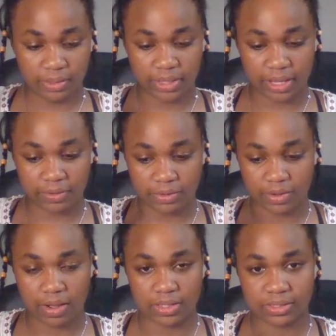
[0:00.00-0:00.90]
like
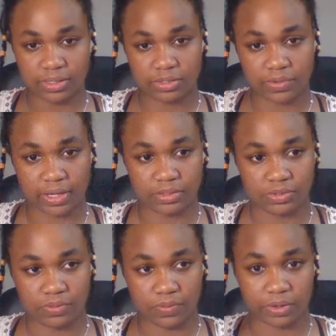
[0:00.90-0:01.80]
constantly trying
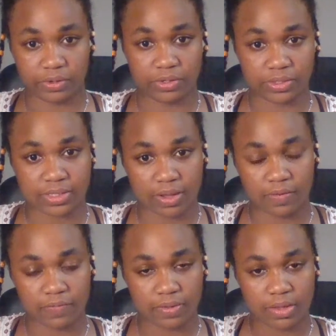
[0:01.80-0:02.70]
to work on
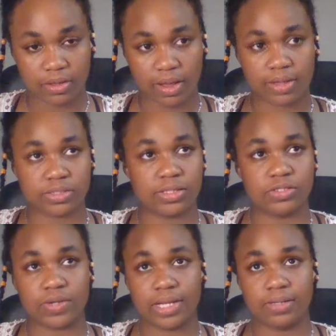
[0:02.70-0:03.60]
yourself,
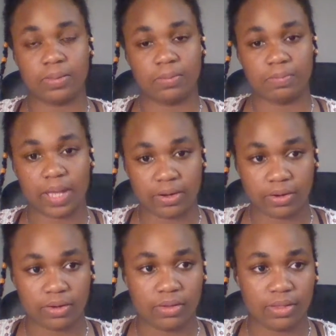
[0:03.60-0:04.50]
constantly trying to be
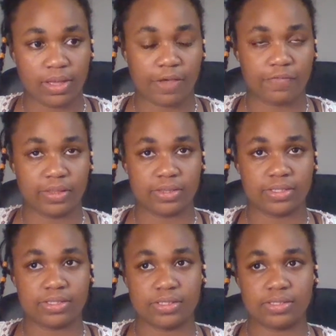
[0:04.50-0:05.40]
better. I feel like
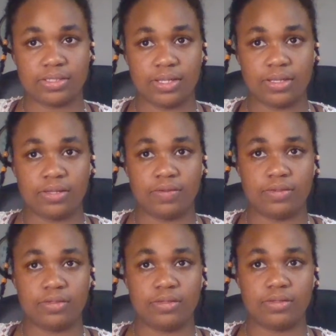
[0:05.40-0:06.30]
this is
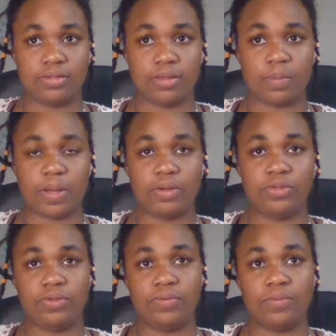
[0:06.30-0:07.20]
about
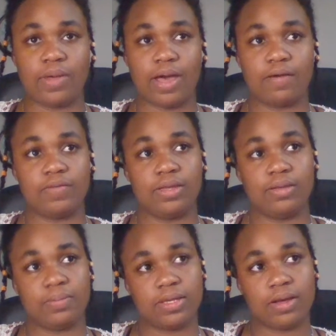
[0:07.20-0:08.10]
you
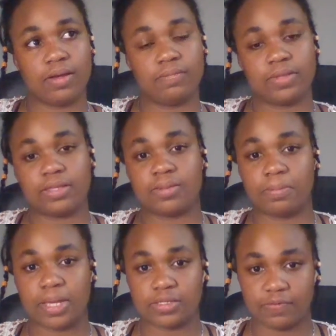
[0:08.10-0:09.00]
having become like the
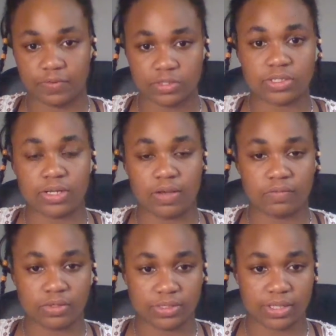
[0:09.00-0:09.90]
best version
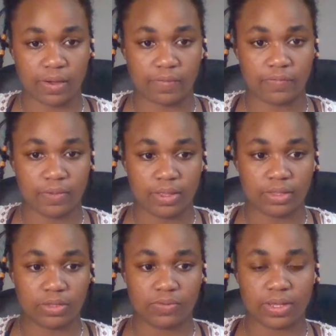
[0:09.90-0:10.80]
of yourself.
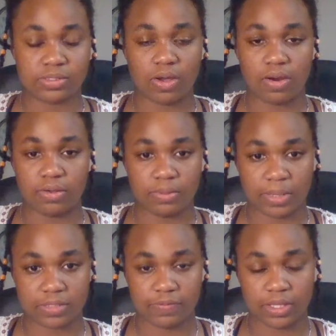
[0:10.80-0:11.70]
Like, you guys are the
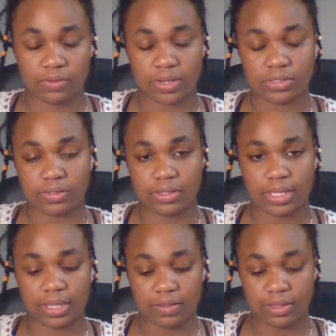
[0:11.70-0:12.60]
best, like, you guys are
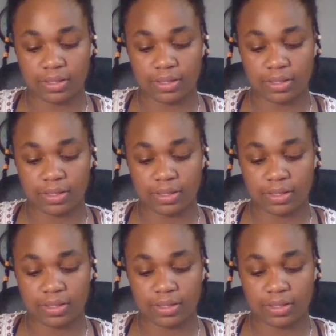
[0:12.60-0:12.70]
like it,